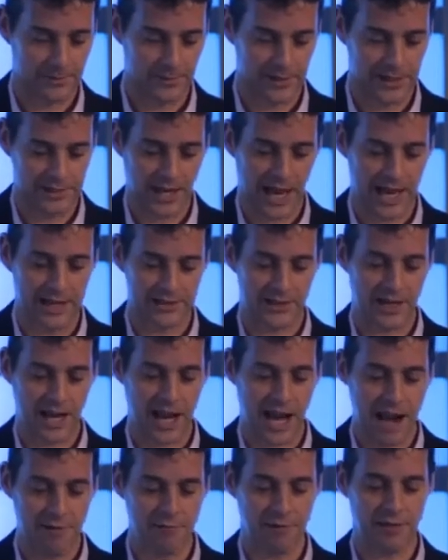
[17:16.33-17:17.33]
It has
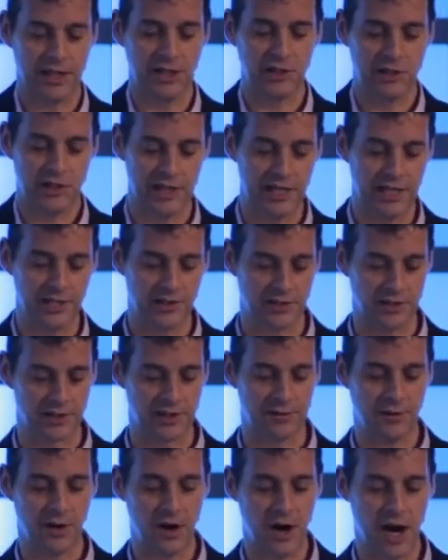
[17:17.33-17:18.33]
everything she needs to
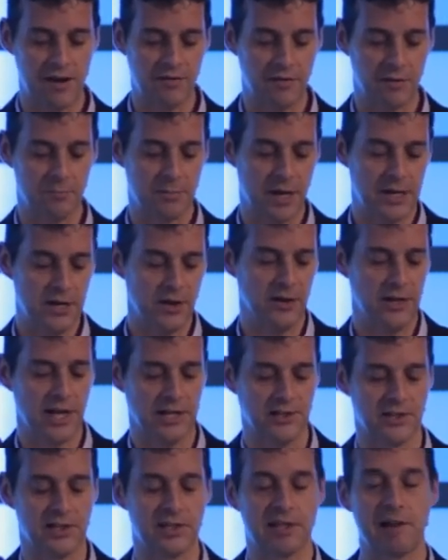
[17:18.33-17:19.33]
survive, but not
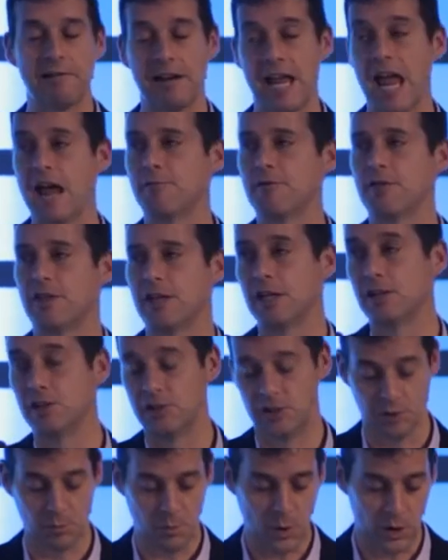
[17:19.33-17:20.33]
necessarily everything
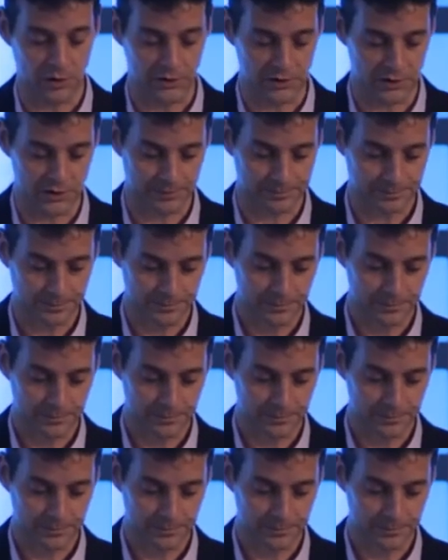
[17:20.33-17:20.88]
she wants.